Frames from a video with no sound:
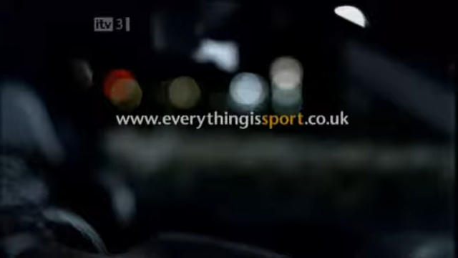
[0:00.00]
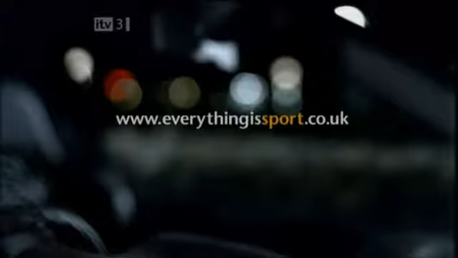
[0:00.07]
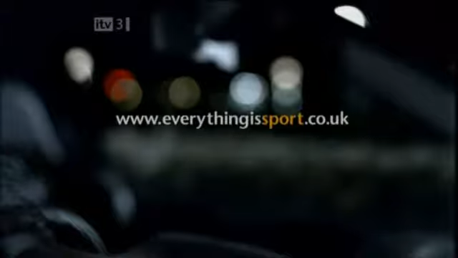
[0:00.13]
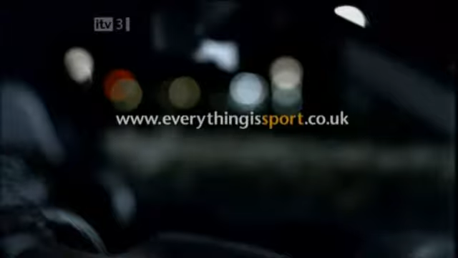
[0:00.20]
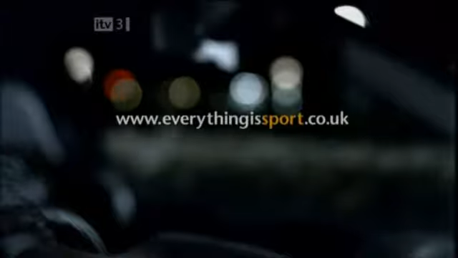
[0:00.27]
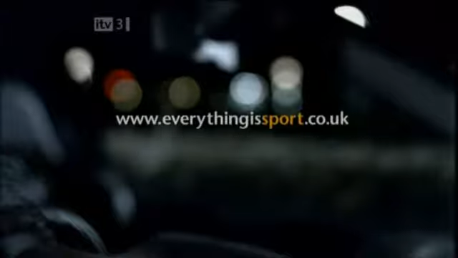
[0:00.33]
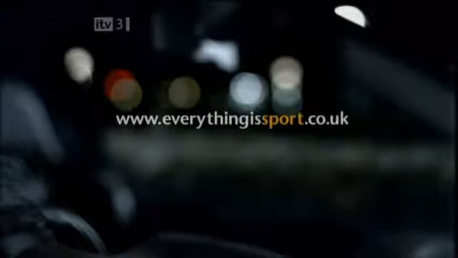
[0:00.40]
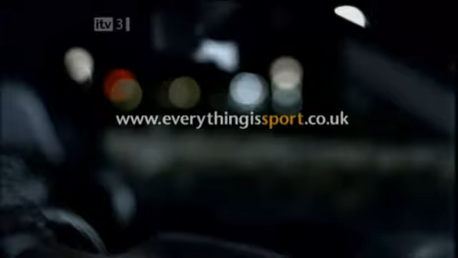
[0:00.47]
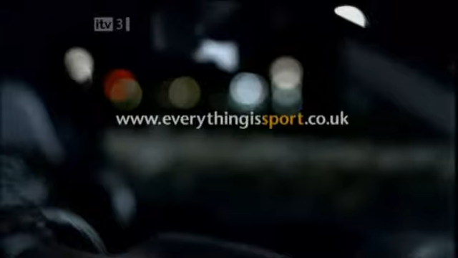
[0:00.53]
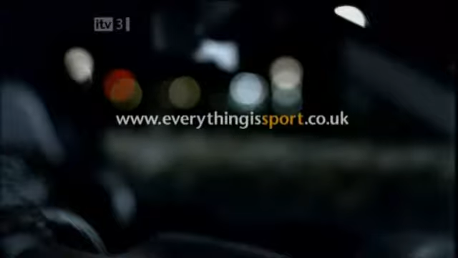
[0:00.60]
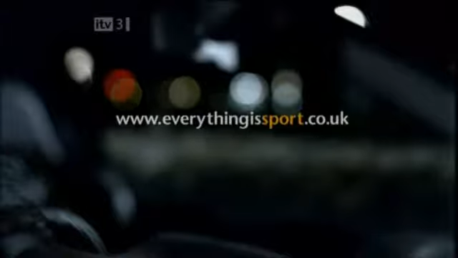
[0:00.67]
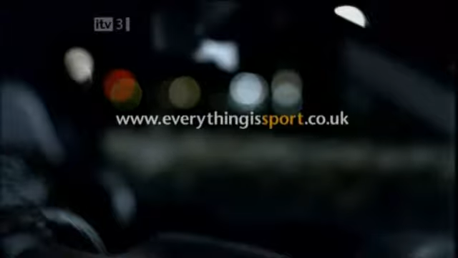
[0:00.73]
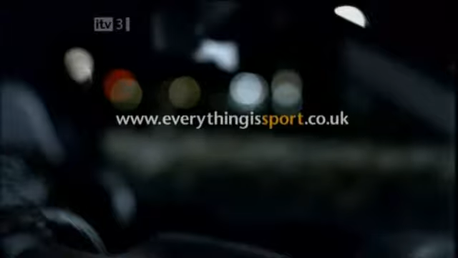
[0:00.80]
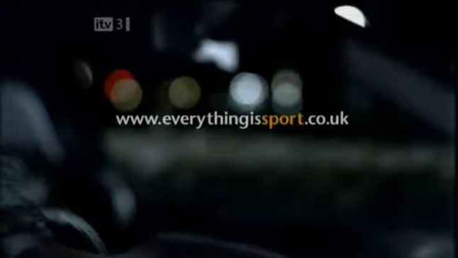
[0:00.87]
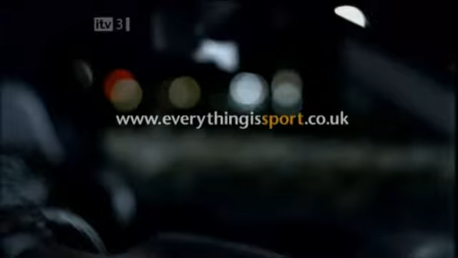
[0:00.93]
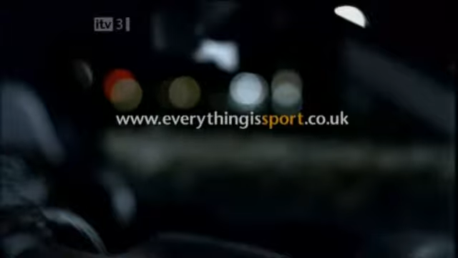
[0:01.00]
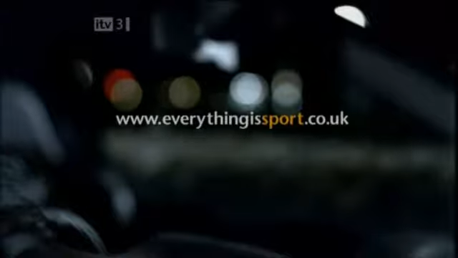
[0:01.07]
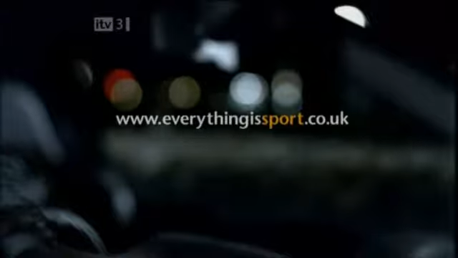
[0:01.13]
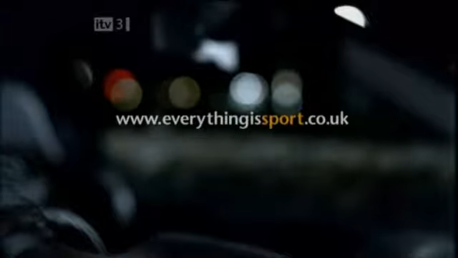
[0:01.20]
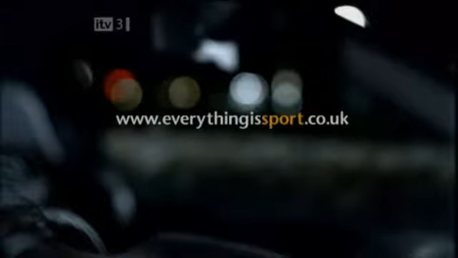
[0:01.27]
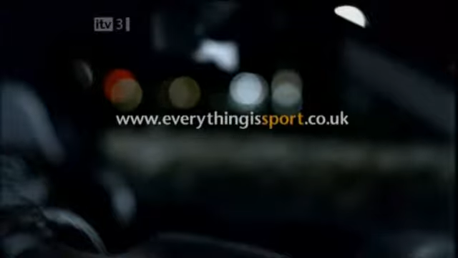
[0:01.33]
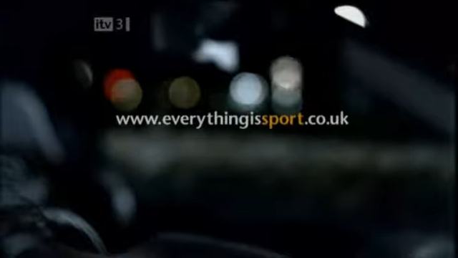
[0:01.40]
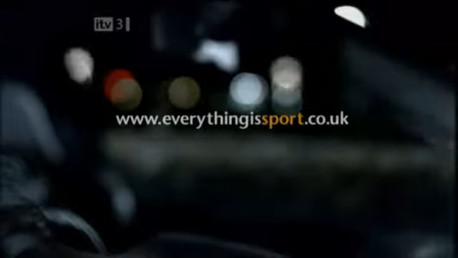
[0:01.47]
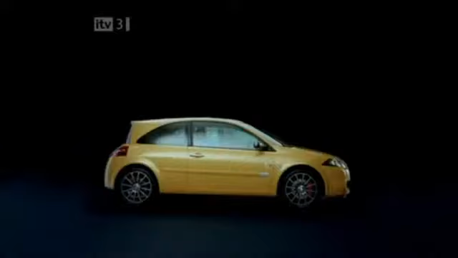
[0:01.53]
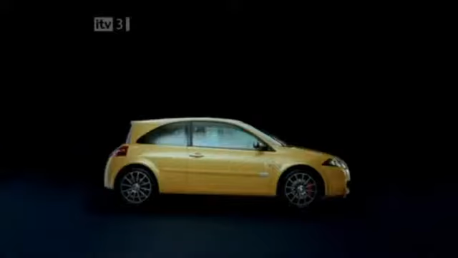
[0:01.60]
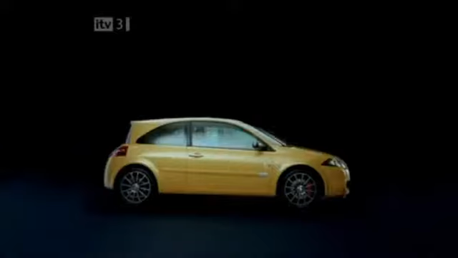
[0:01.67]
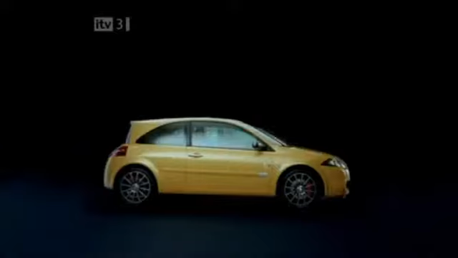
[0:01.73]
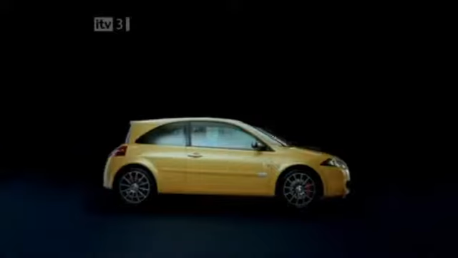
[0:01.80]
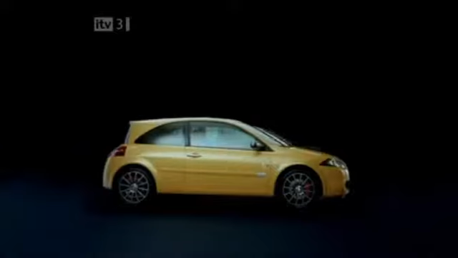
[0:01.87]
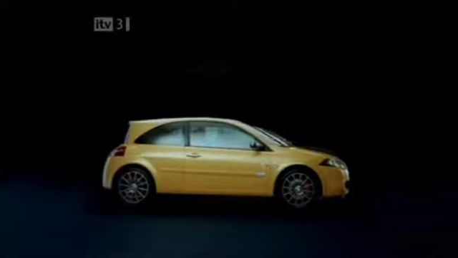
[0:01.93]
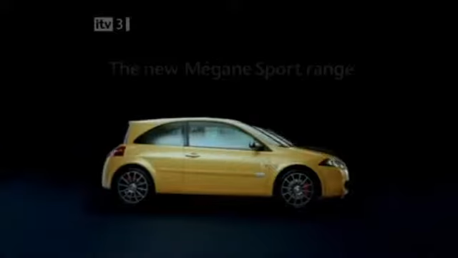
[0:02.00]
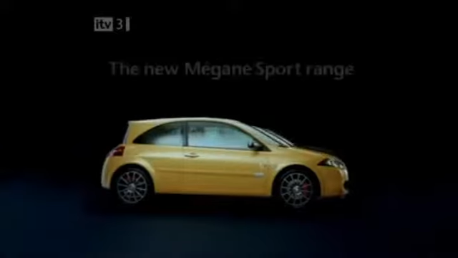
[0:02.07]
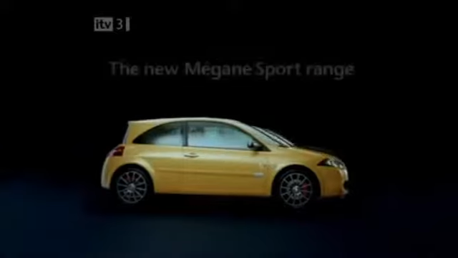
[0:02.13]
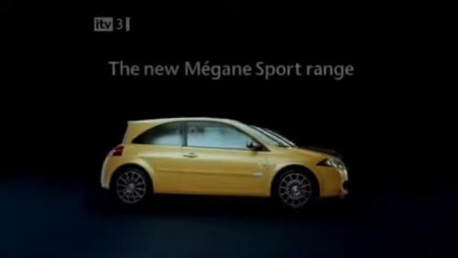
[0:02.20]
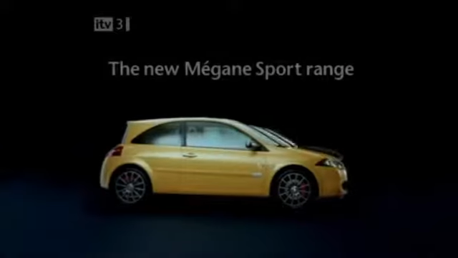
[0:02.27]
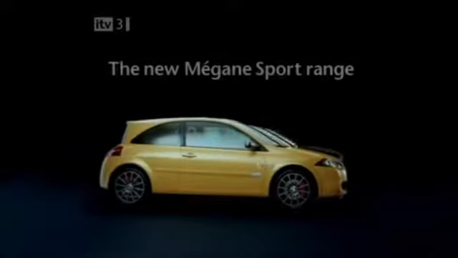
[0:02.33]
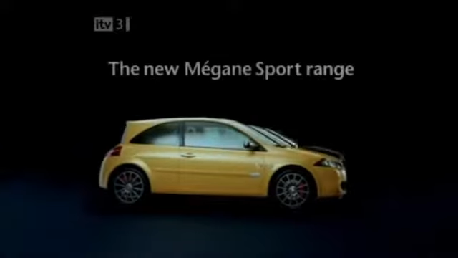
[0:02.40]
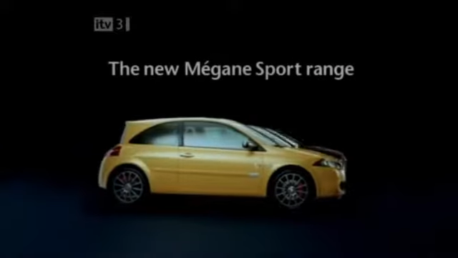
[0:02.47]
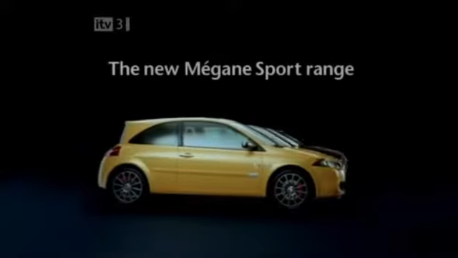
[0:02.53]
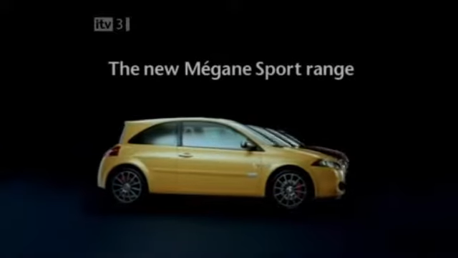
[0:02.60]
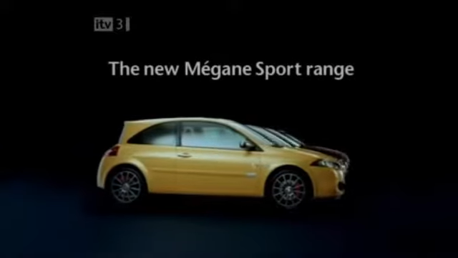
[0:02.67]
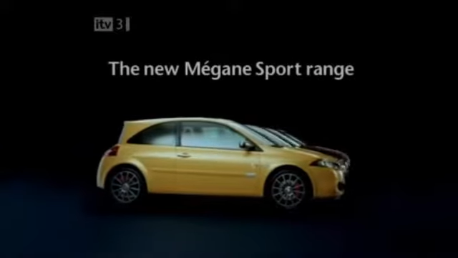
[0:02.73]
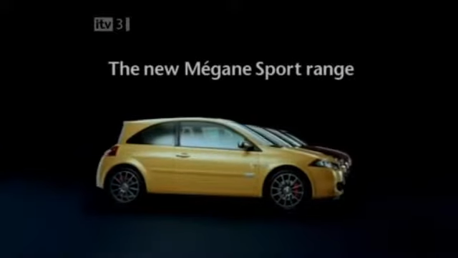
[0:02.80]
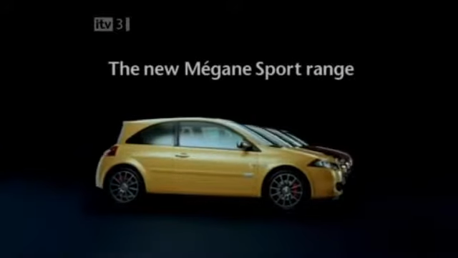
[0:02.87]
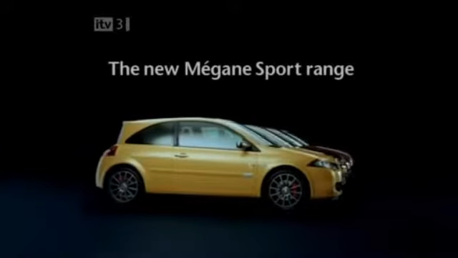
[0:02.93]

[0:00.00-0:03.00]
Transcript: Nobody's mouth can be seen.